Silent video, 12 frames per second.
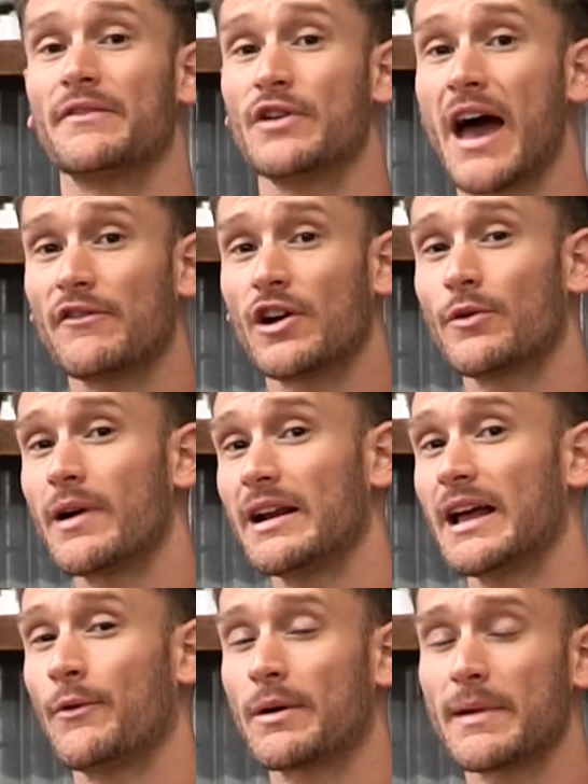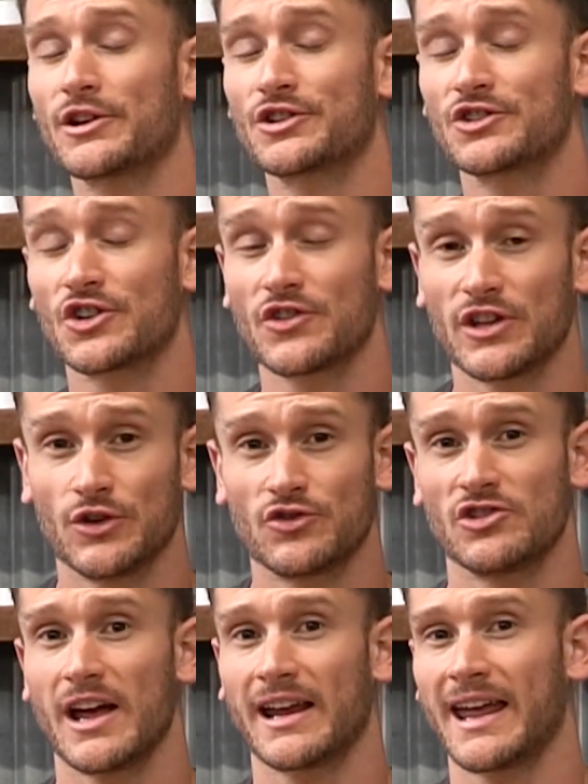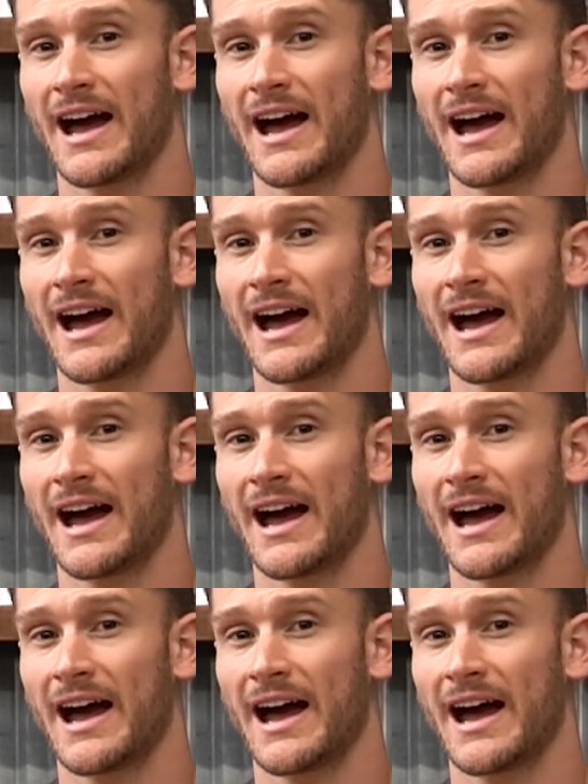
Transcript: if you haven't already, I want to make sure that you check